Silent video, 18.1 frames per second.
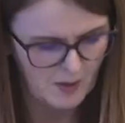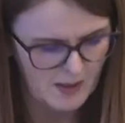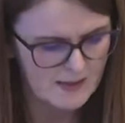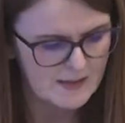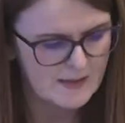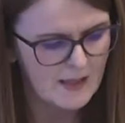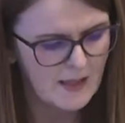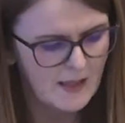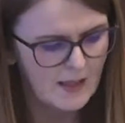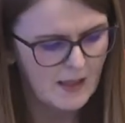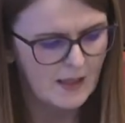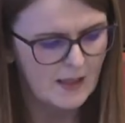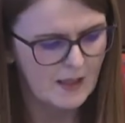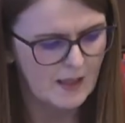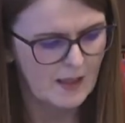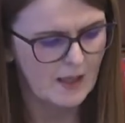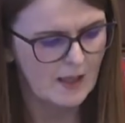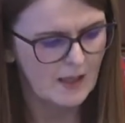weeks. and they're only
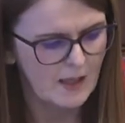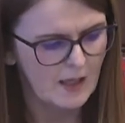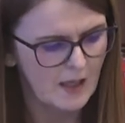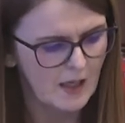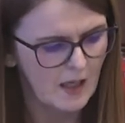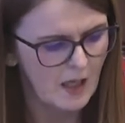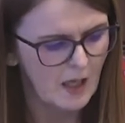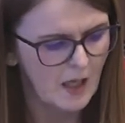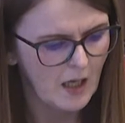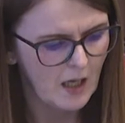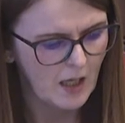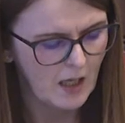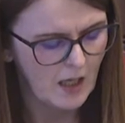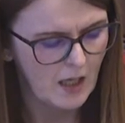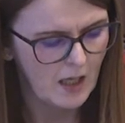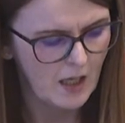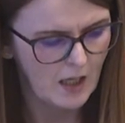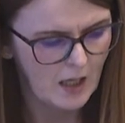allowed to be done with it.
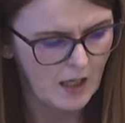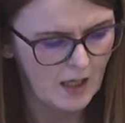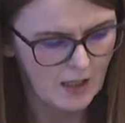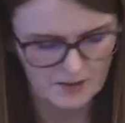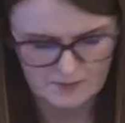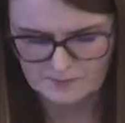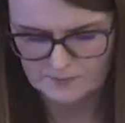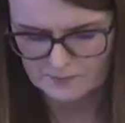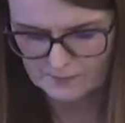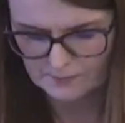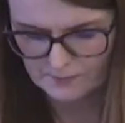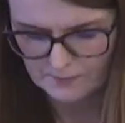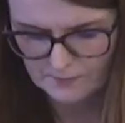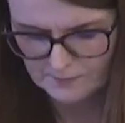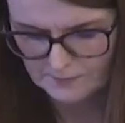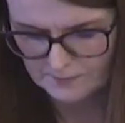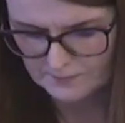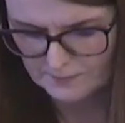The volunteering
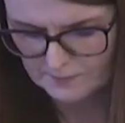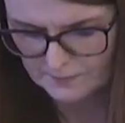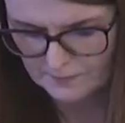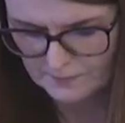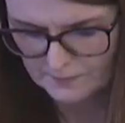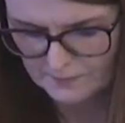periods will be